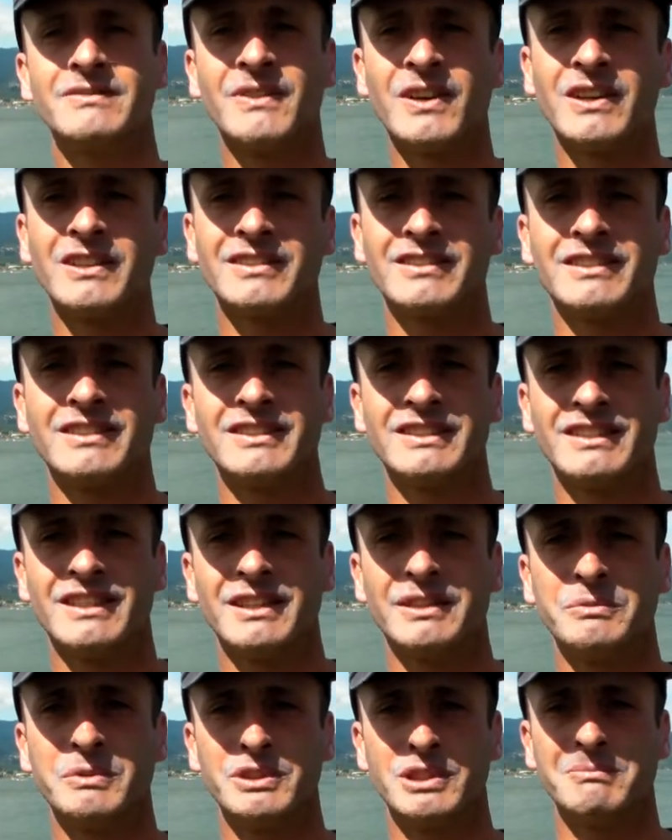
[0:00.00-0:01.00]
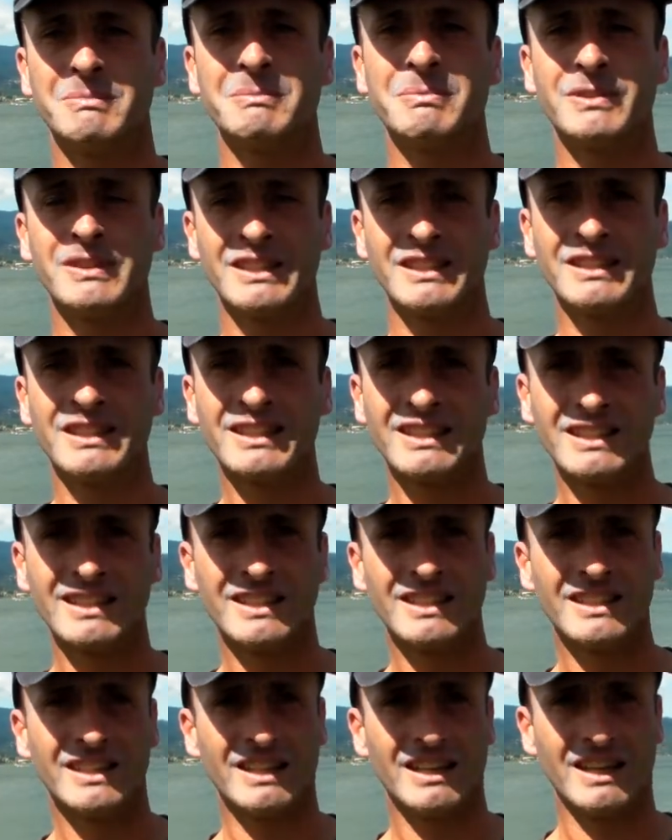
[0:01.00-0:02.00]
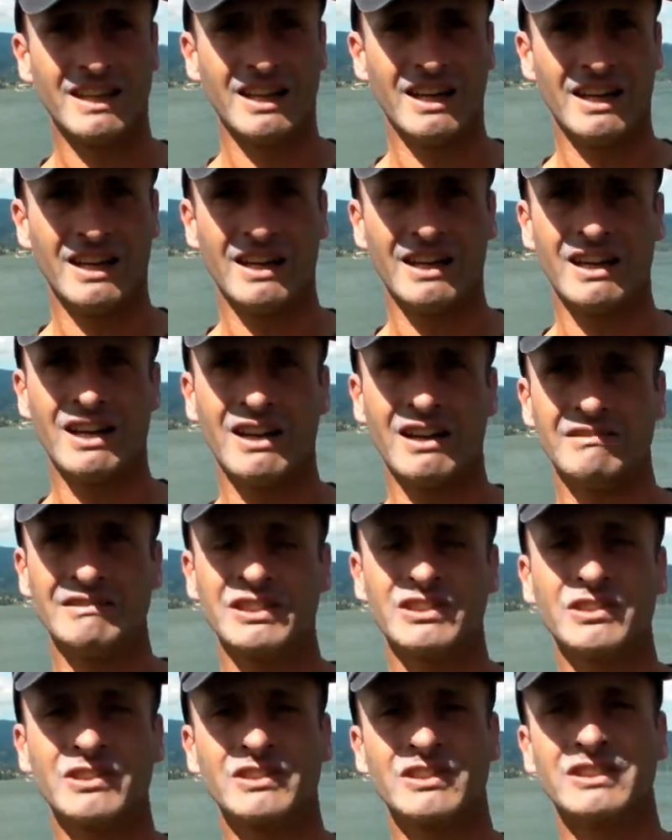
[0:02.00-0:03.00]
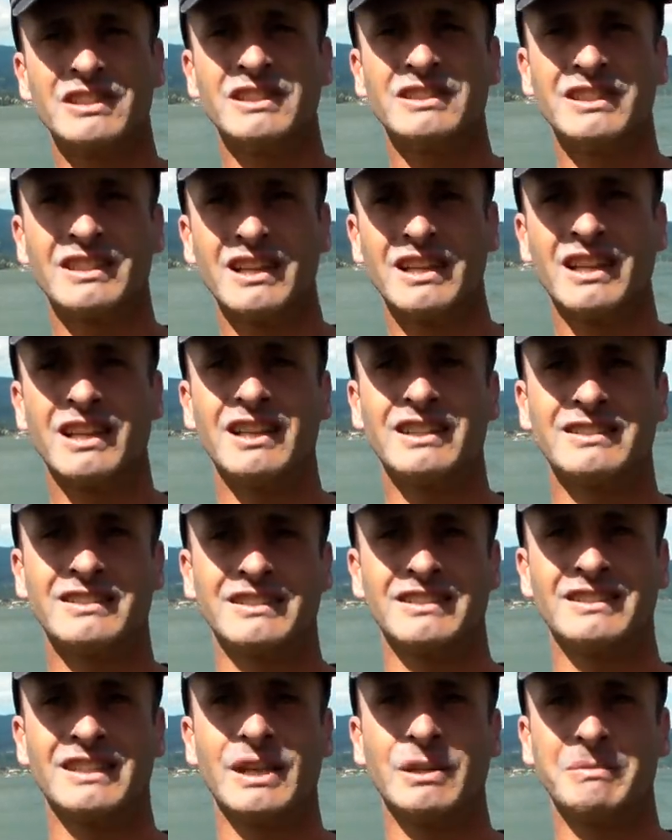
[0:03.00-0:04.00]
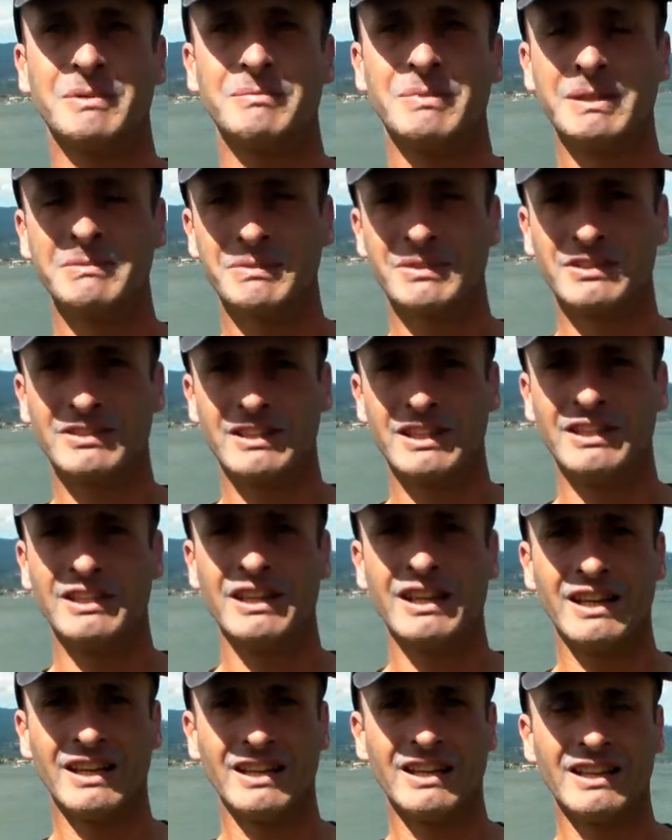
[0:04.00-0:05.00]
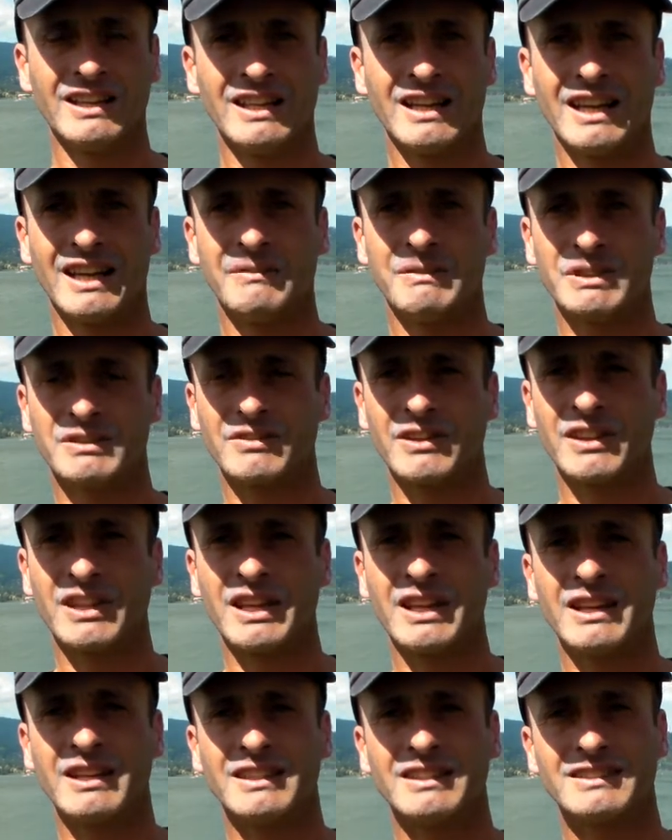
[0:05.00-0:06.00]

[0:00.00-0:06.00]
moth, and we should be putting our resources into the class and helping people to see how much fun they are.